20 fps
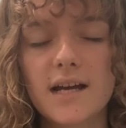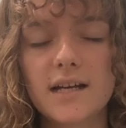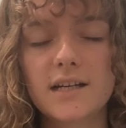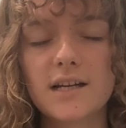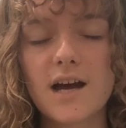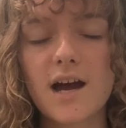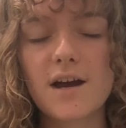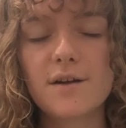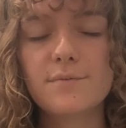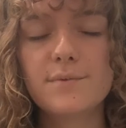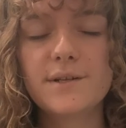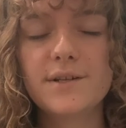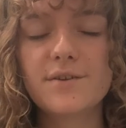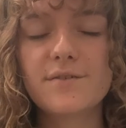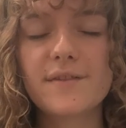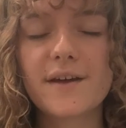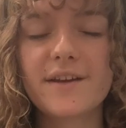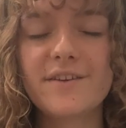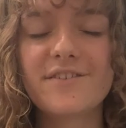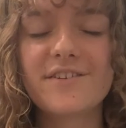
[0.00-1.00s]
God, we know
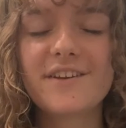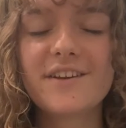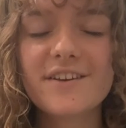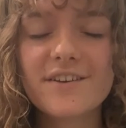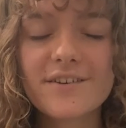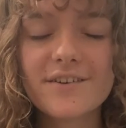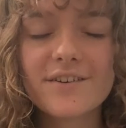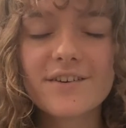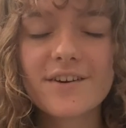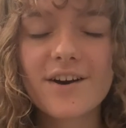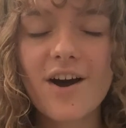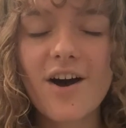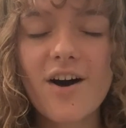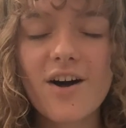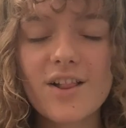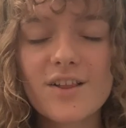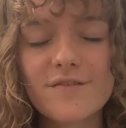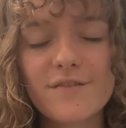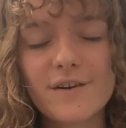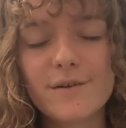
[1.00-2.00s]
that you hear
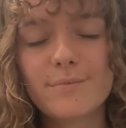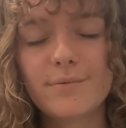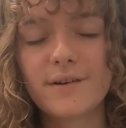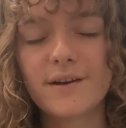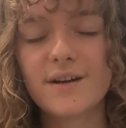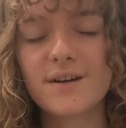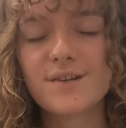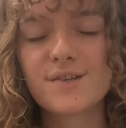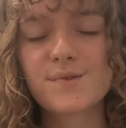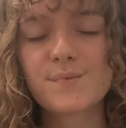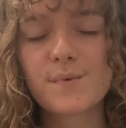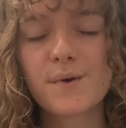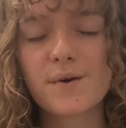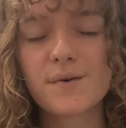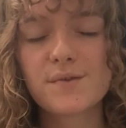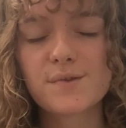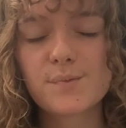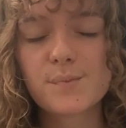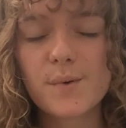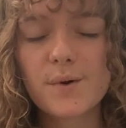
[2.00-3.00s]
all of our prayers,
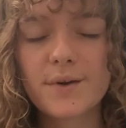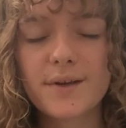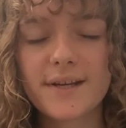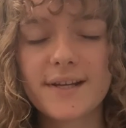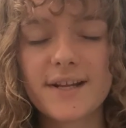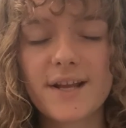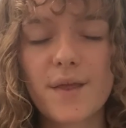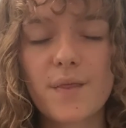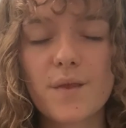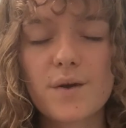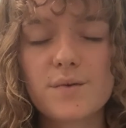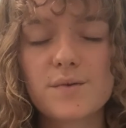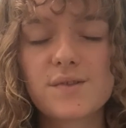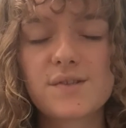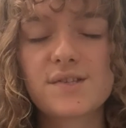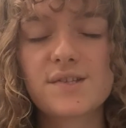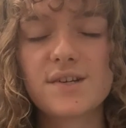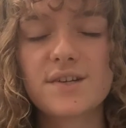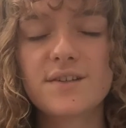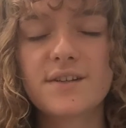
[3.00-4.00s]
both spoken and those
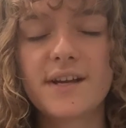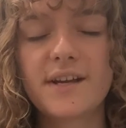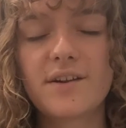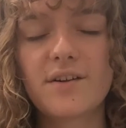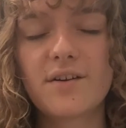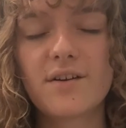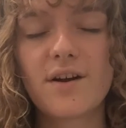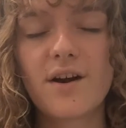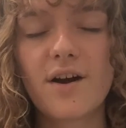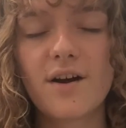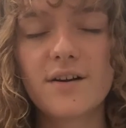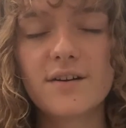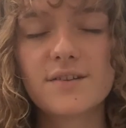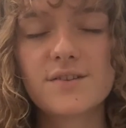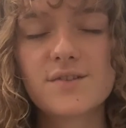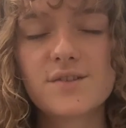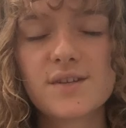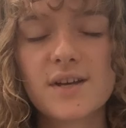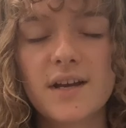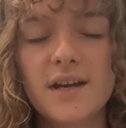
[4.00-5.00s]
still in our
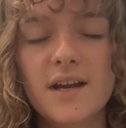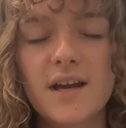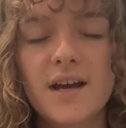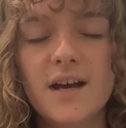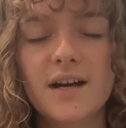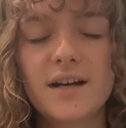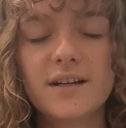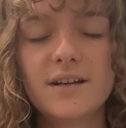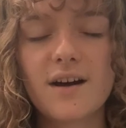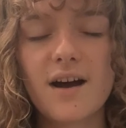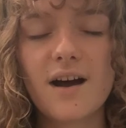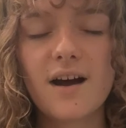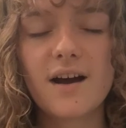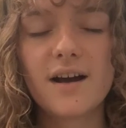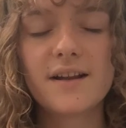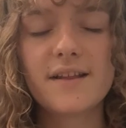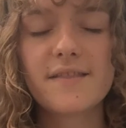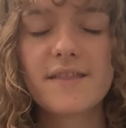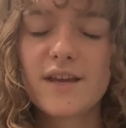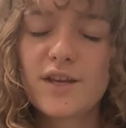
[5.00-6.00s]
hearts.
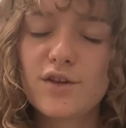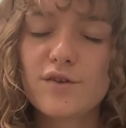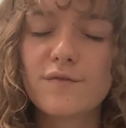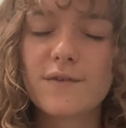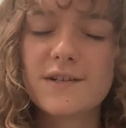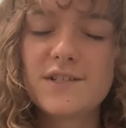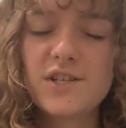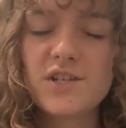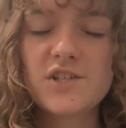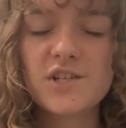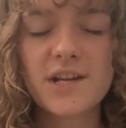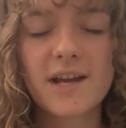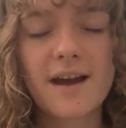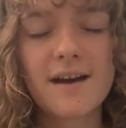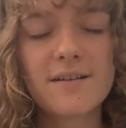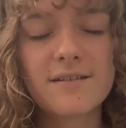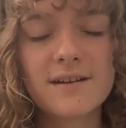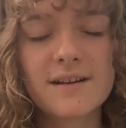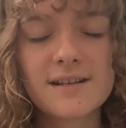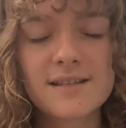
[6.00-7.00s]
God, thank you for teaching
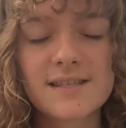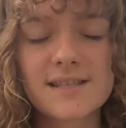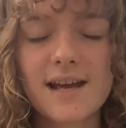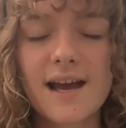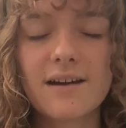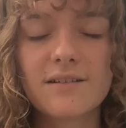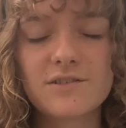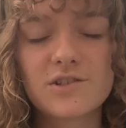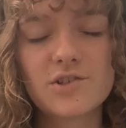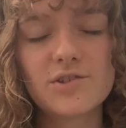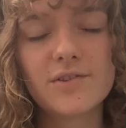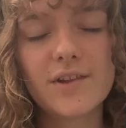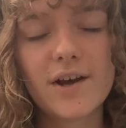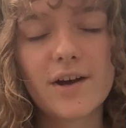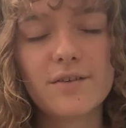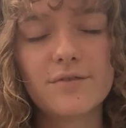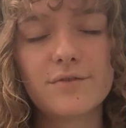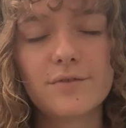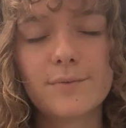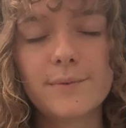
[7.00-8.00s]
how, us how to
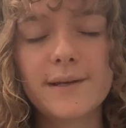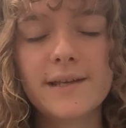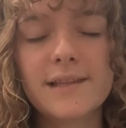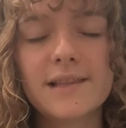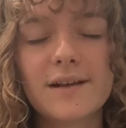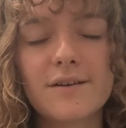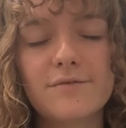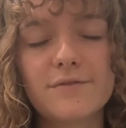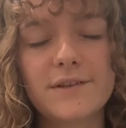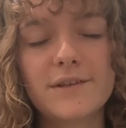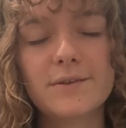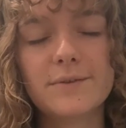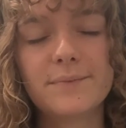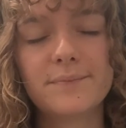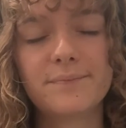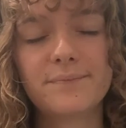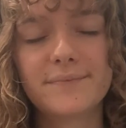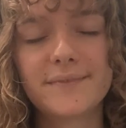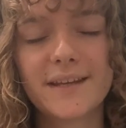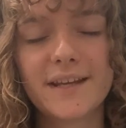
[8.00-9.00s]
love. We love you.
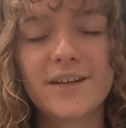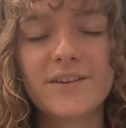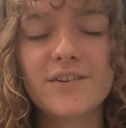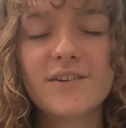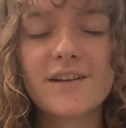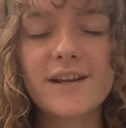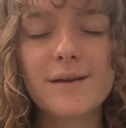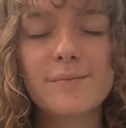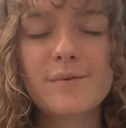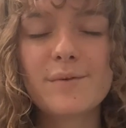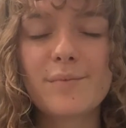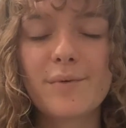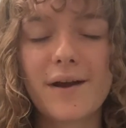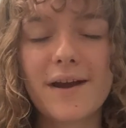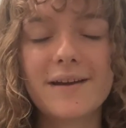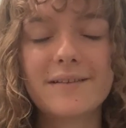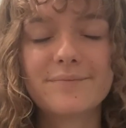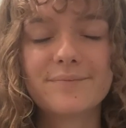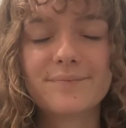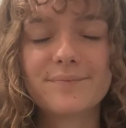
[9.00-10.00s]
In your name we
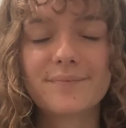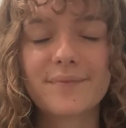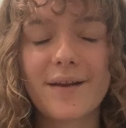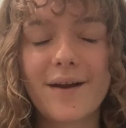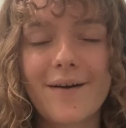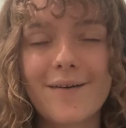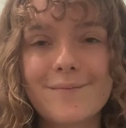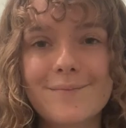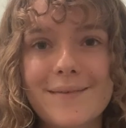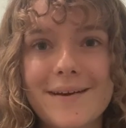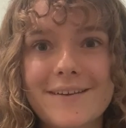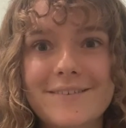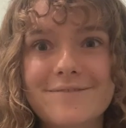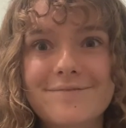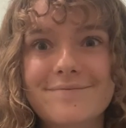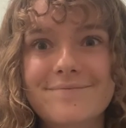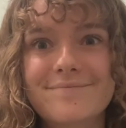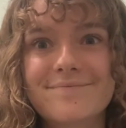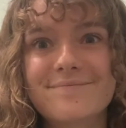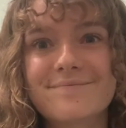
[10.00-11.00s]
pray. Amen.
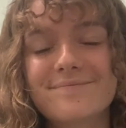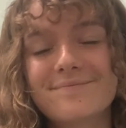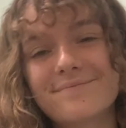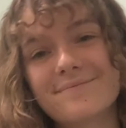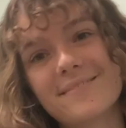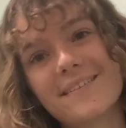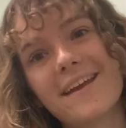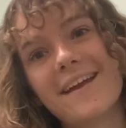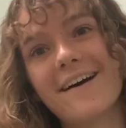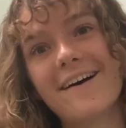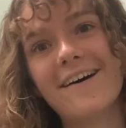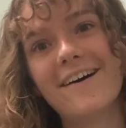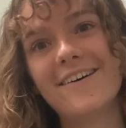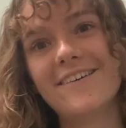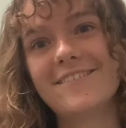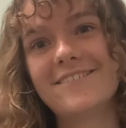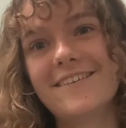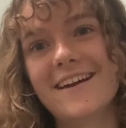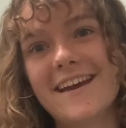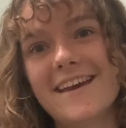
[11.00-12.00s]

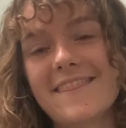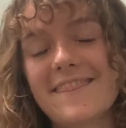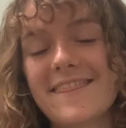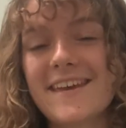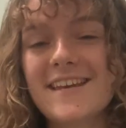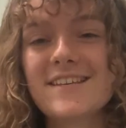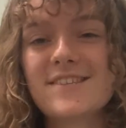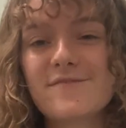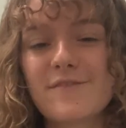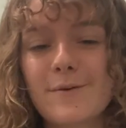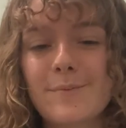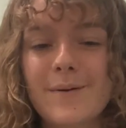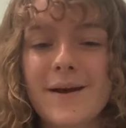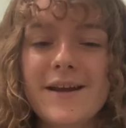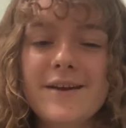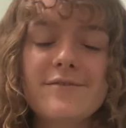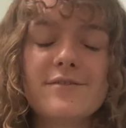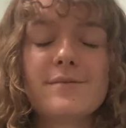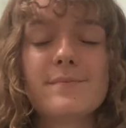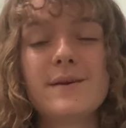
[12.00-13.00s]
All right, thanks for
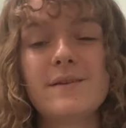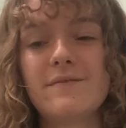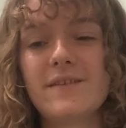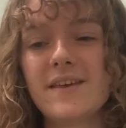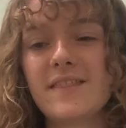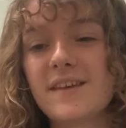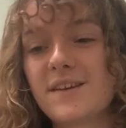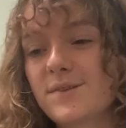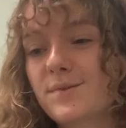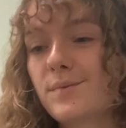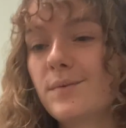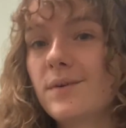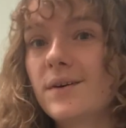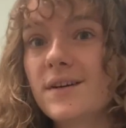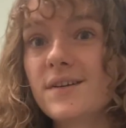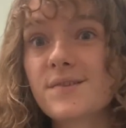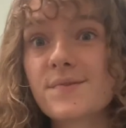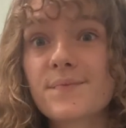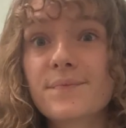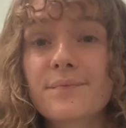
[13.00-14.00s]
praying with me, Faith
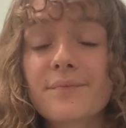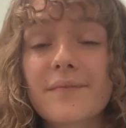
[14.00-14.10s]
Explorers.